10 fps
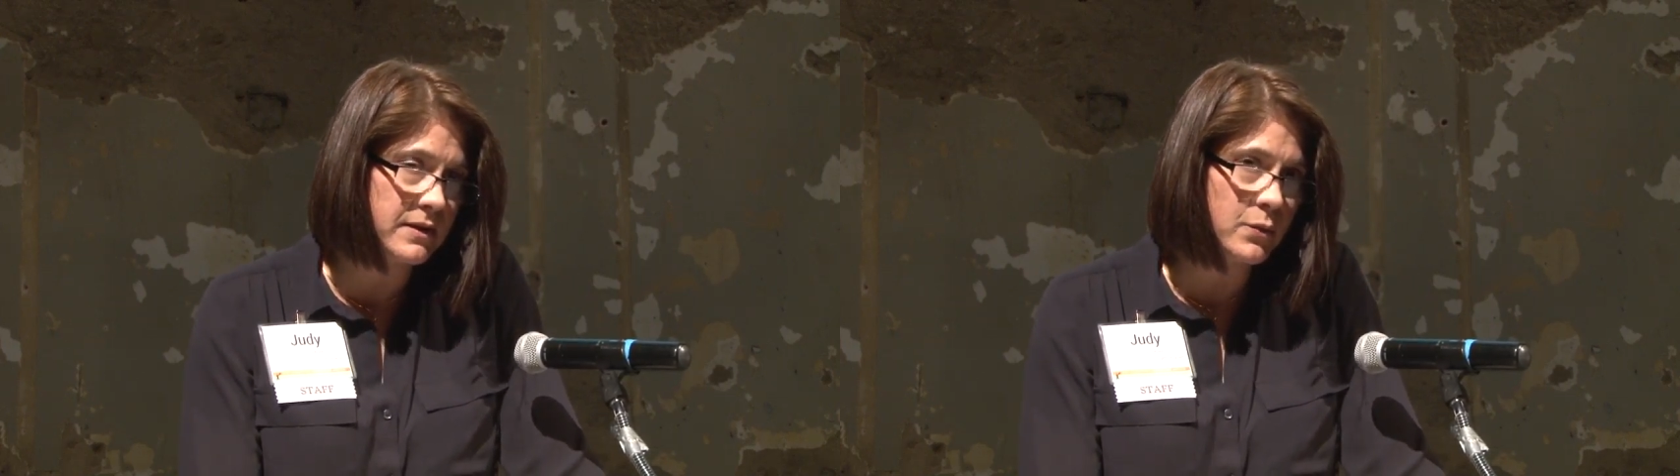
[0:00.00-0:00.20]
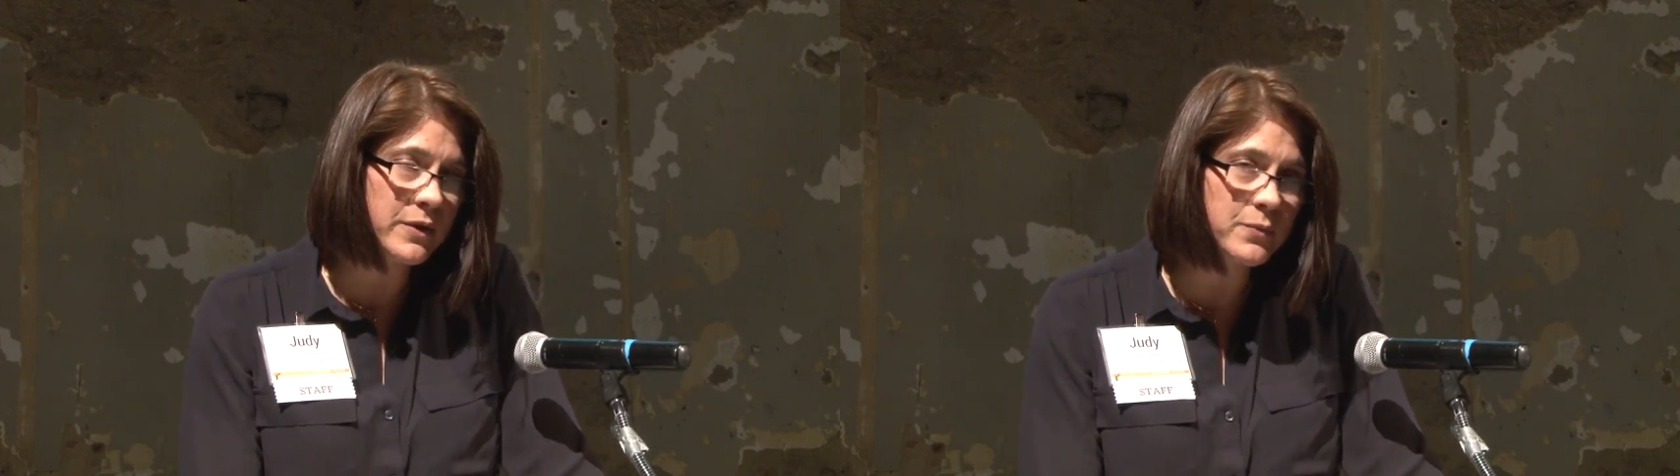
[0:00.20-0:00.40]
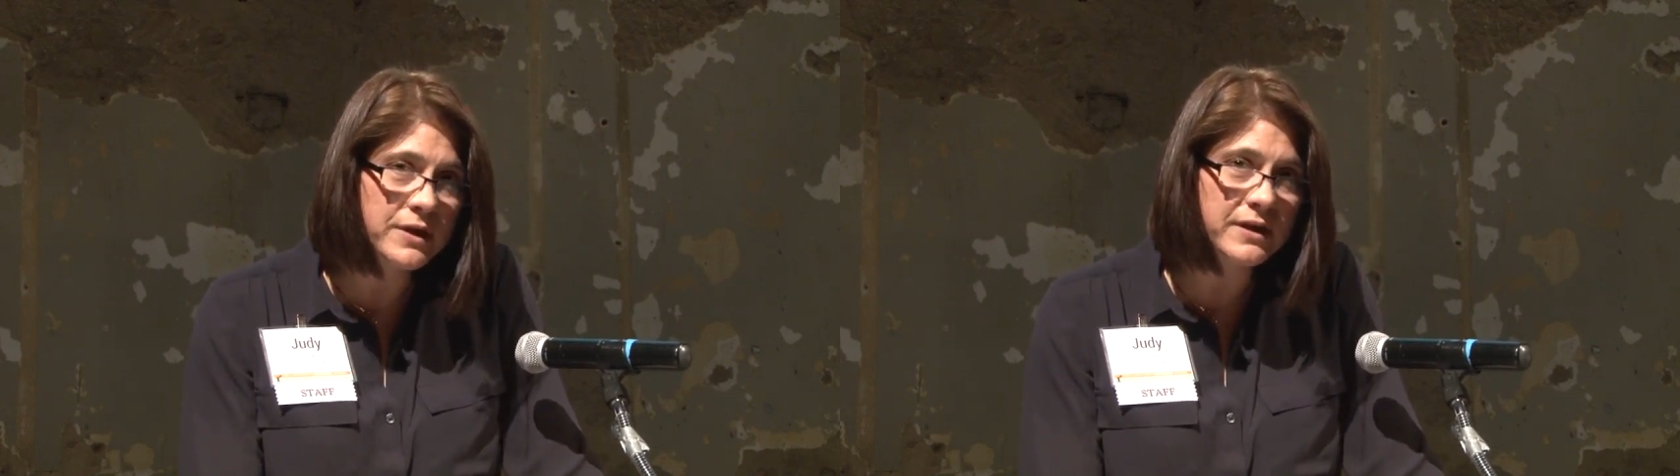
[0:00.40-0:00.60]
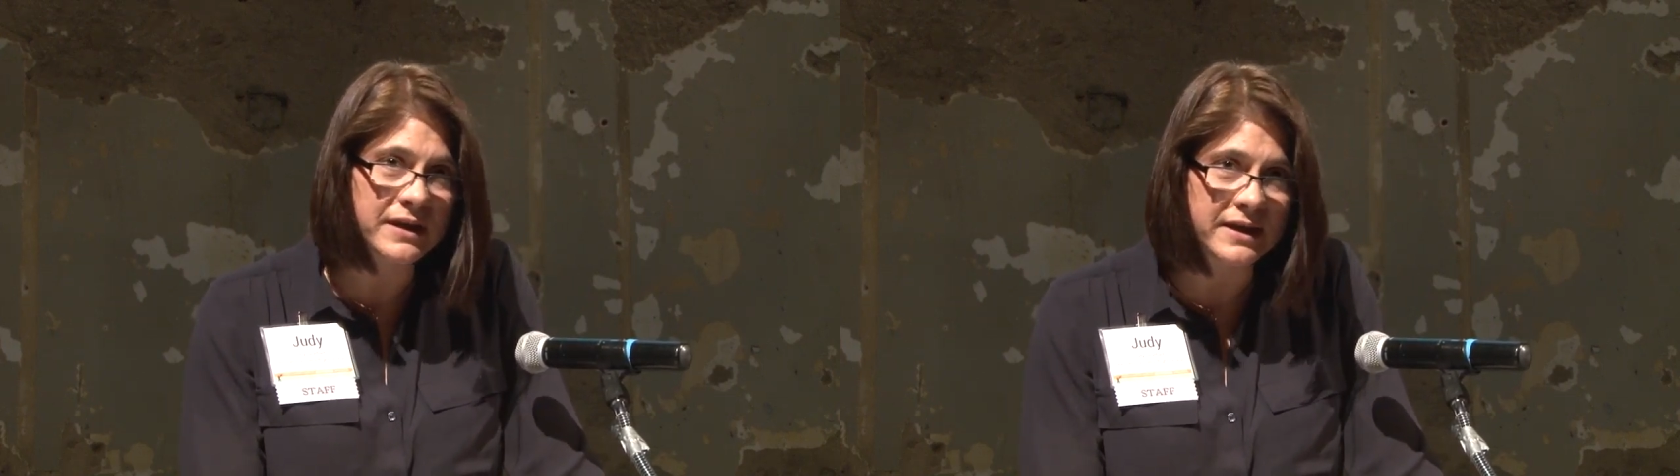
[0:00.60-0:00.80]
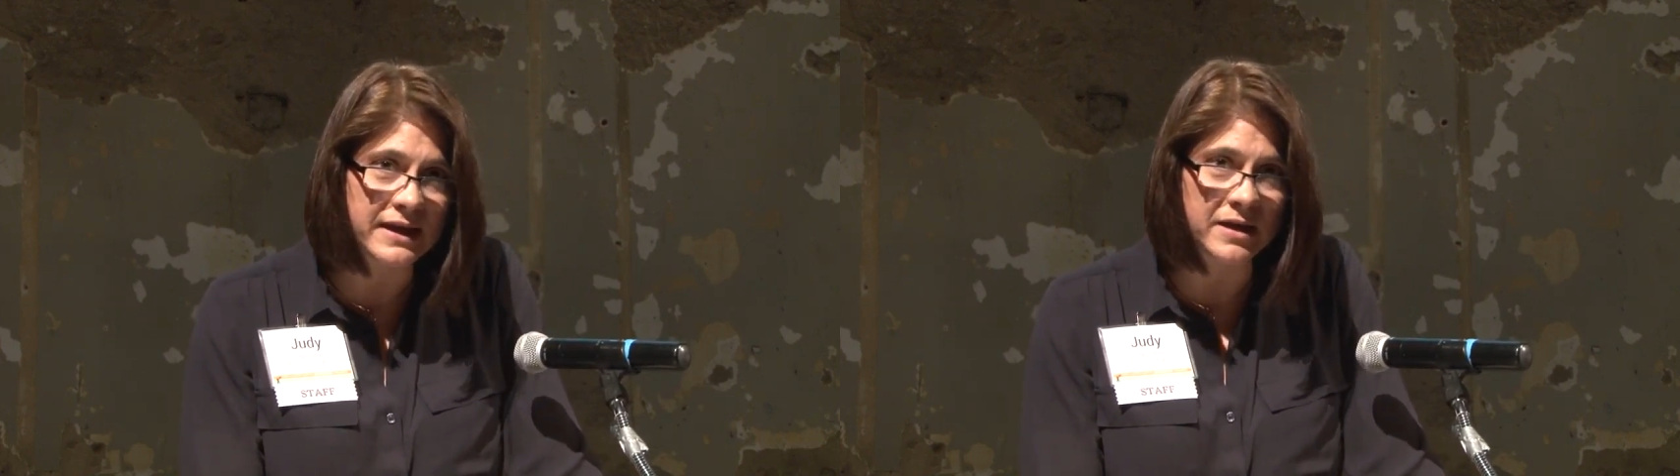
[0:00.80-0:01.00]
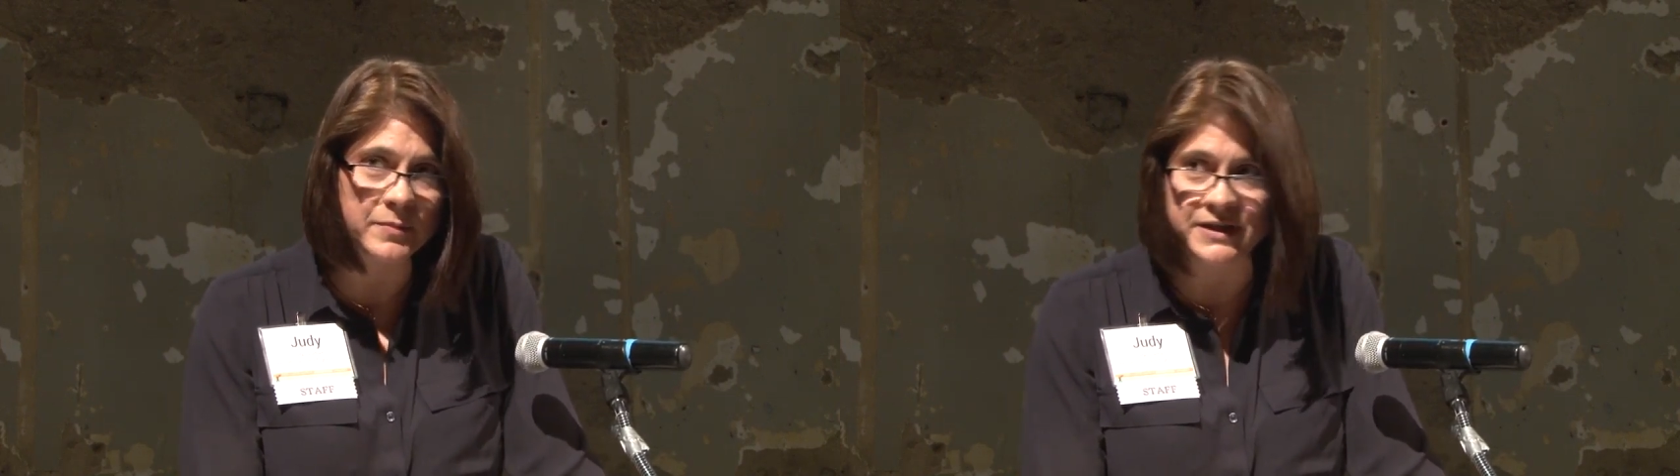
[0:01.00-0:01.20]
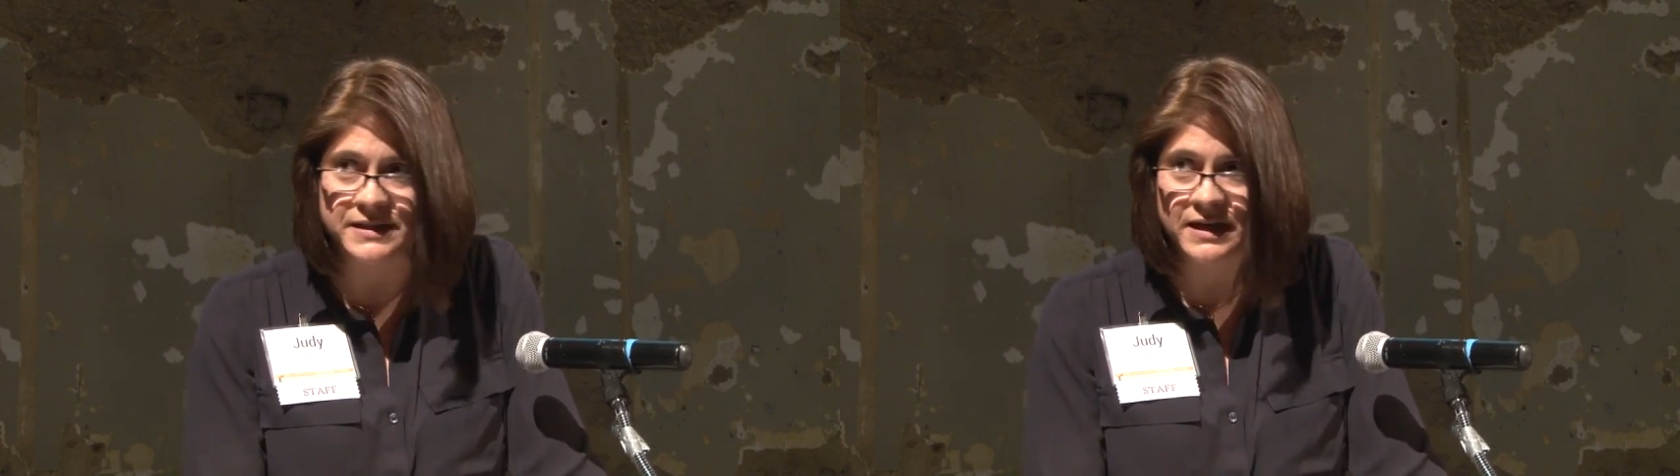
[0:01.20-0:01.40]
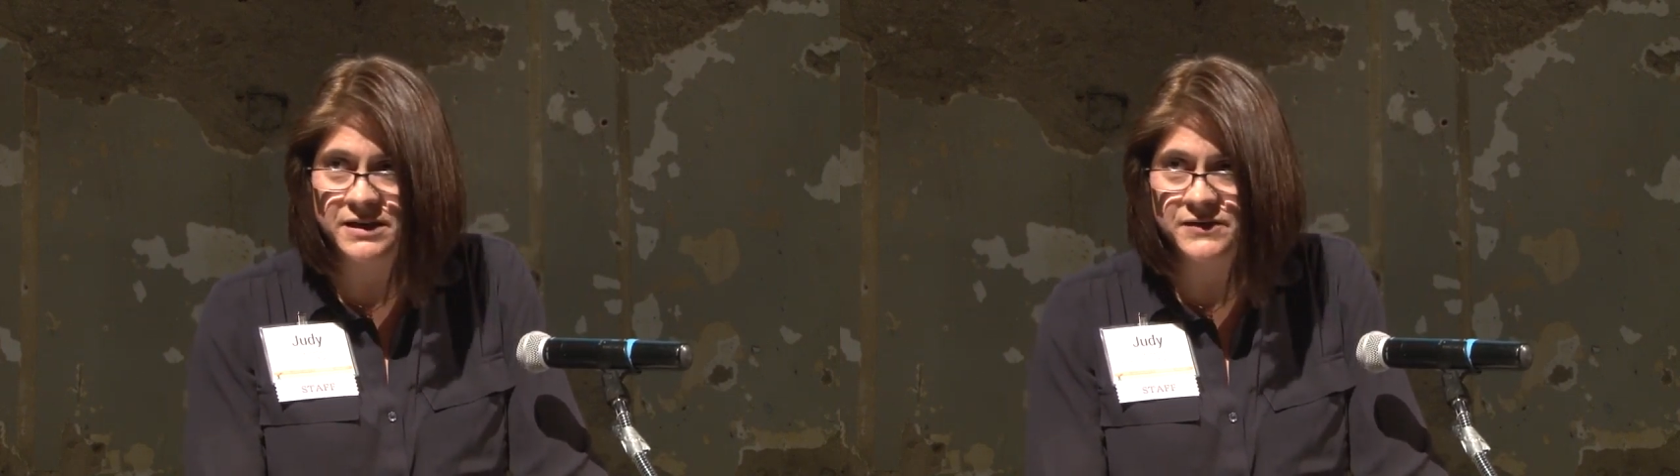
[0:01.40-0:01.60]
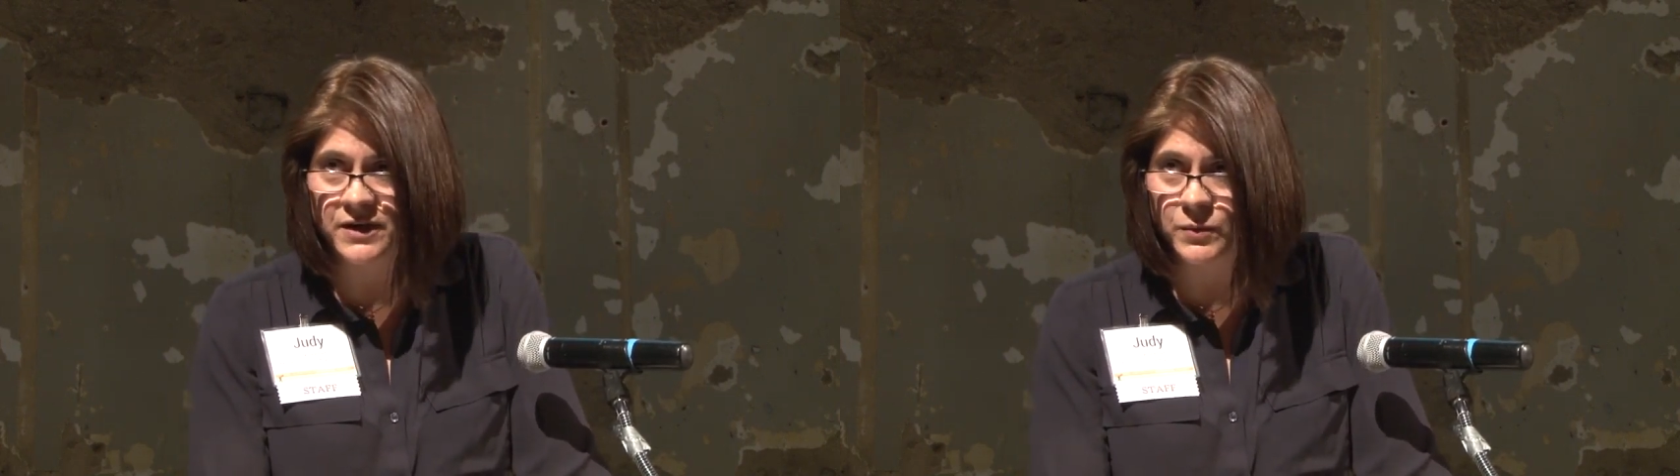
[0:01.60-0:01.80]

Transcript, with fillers: We really can't be satisfied